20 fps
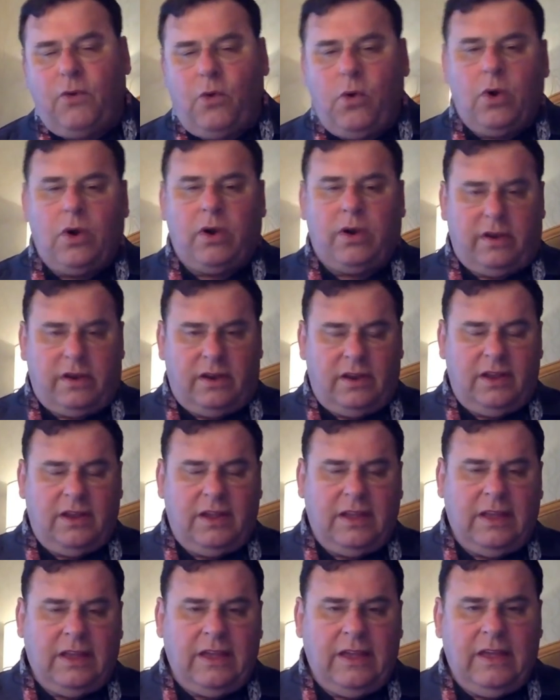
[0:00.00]
Ford.
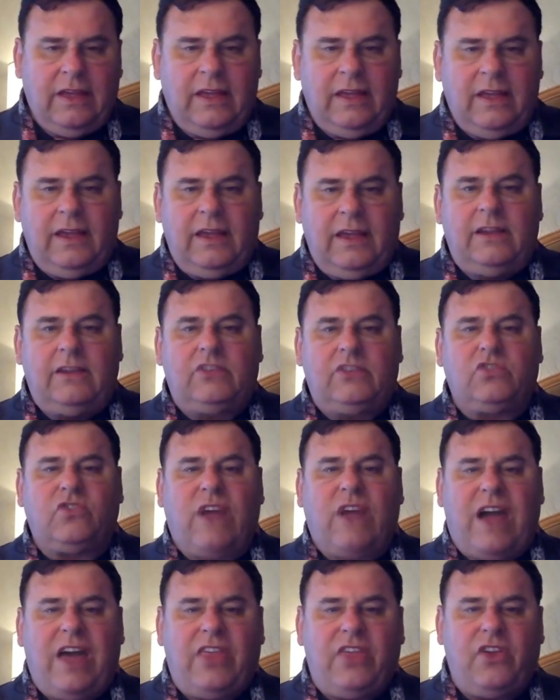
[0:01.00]
It is
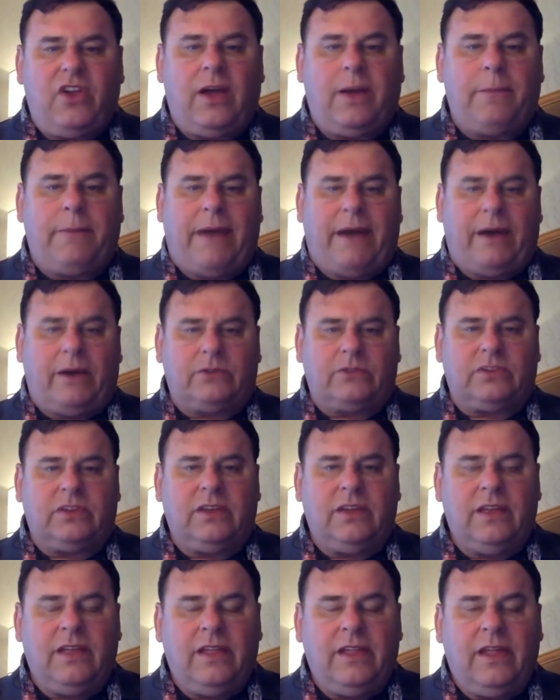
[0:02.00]
rather about
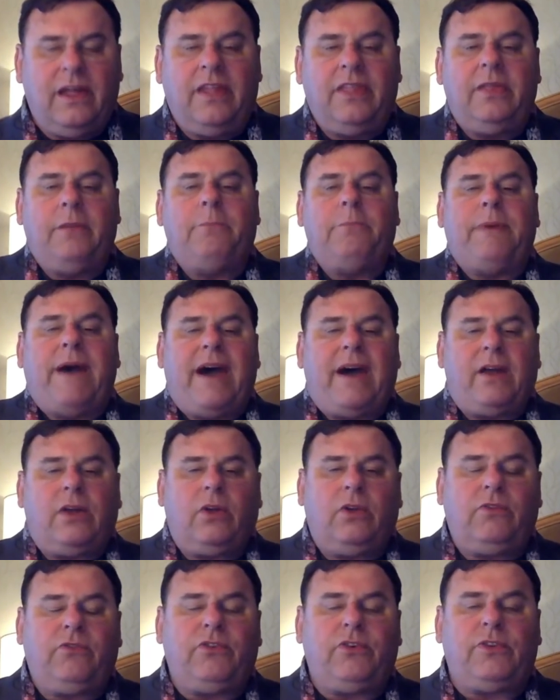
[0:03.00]
the
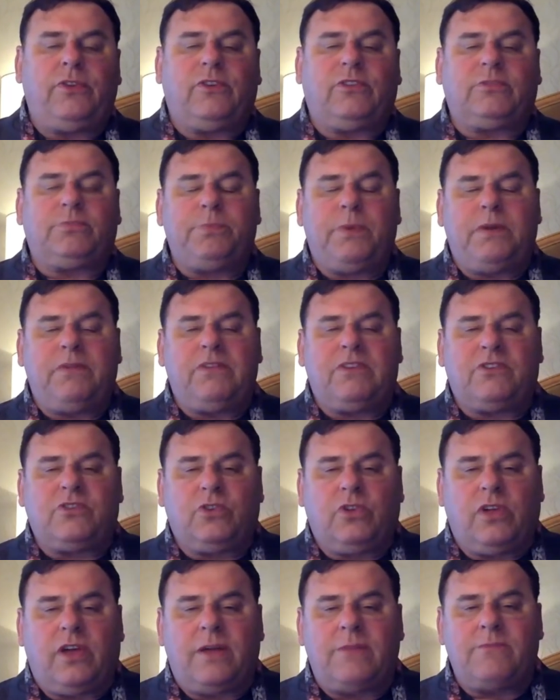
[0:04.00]
battle for the
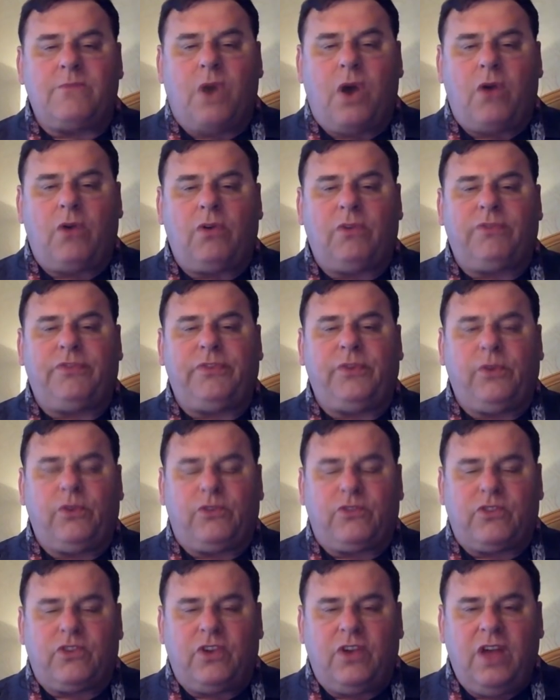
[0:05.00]
spiritual and moral
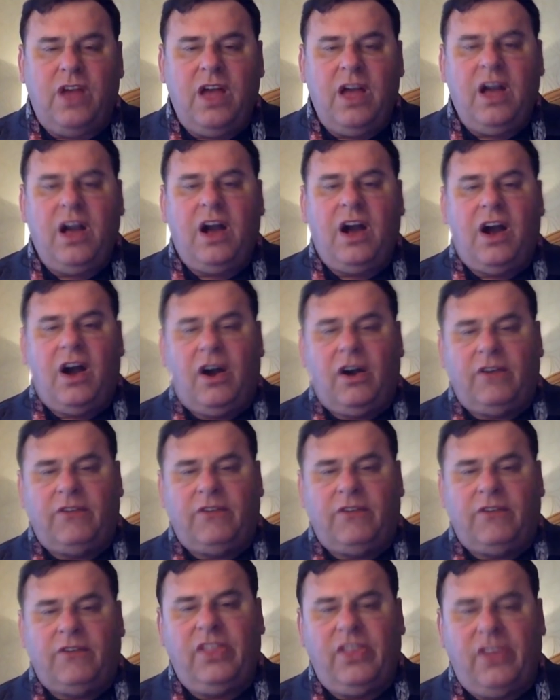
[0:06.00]
future of
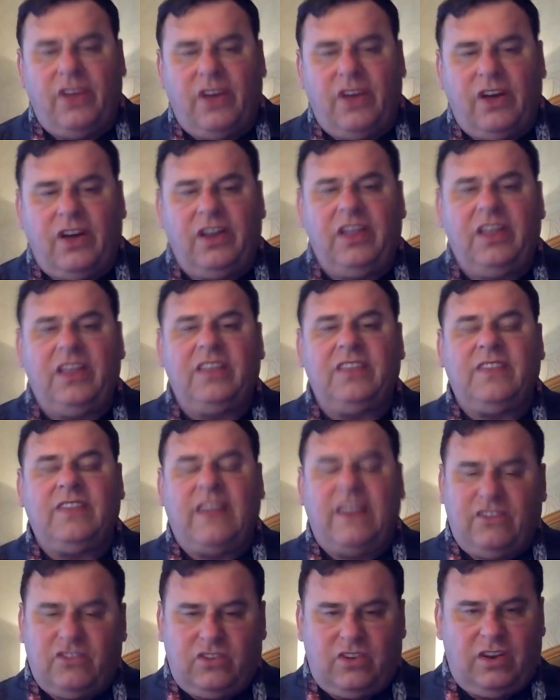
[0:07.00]
the
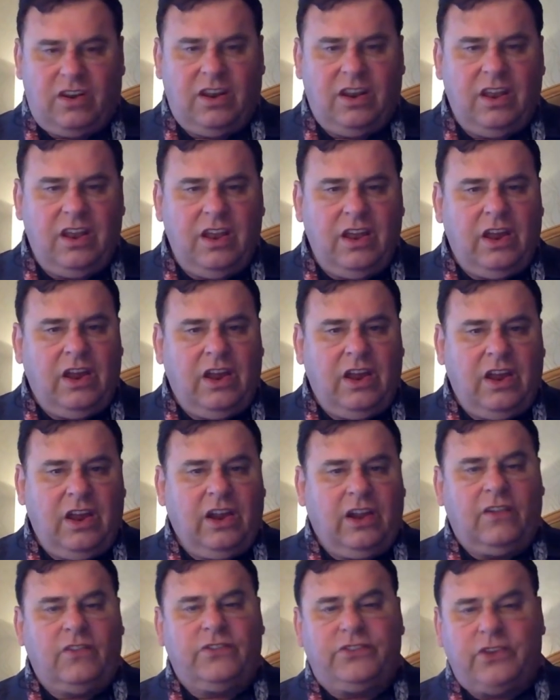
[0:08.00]
nation
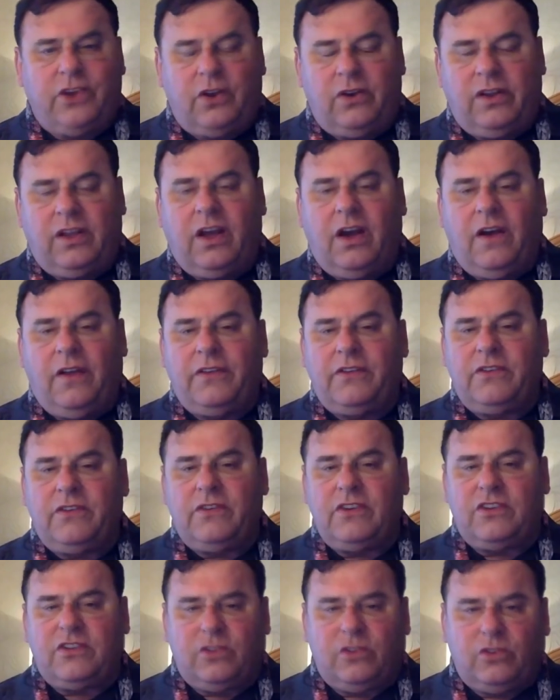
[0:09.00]
concerning
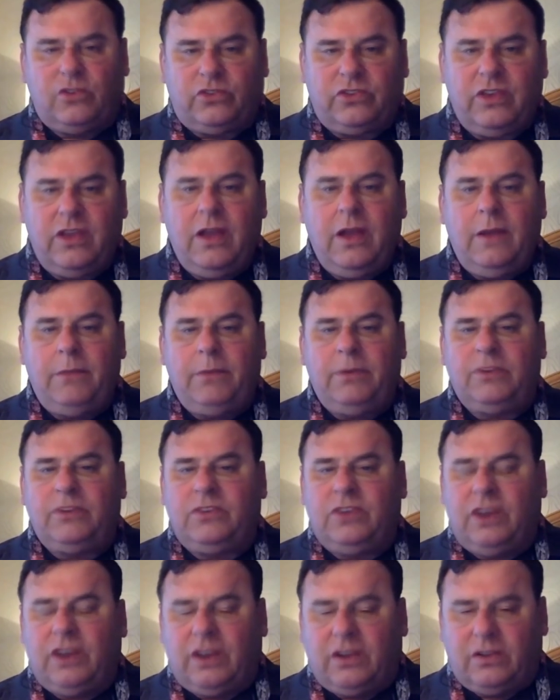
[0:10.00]
other issues,
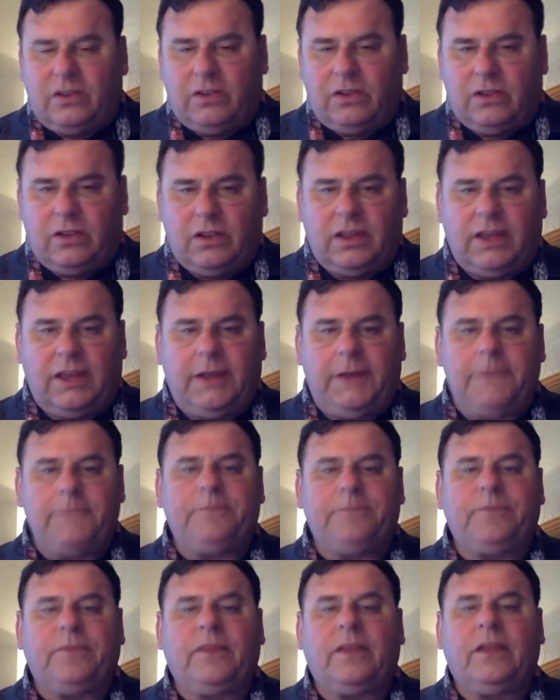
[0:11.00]
particularly
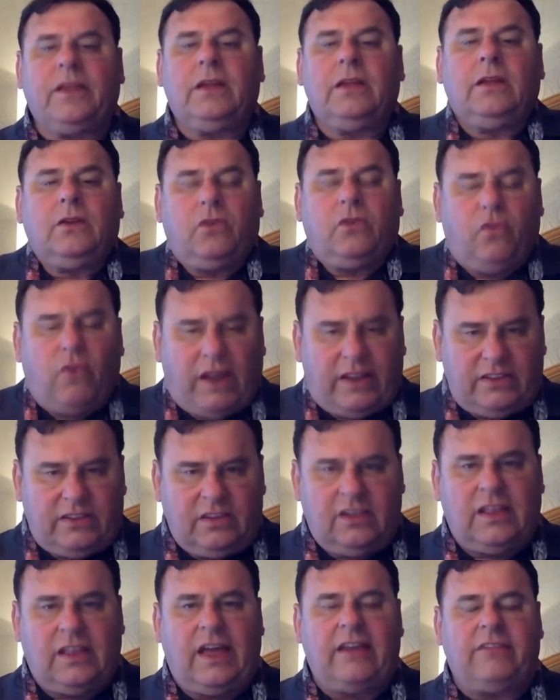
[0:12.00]

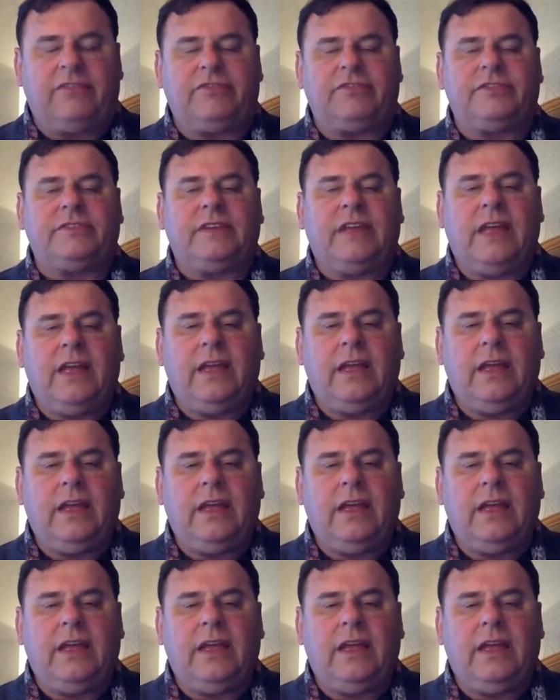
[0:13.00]
right to life,